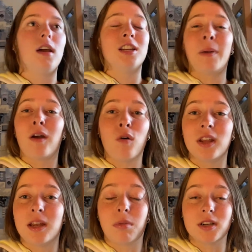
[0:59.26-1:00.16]
It's my
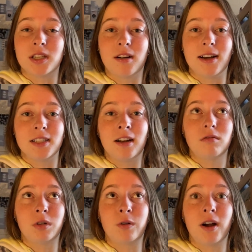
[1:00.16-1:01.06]
only in-person class that I'm
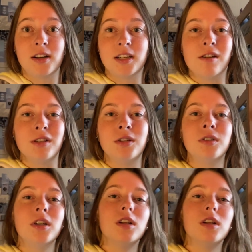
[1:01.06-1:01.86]
required to go to.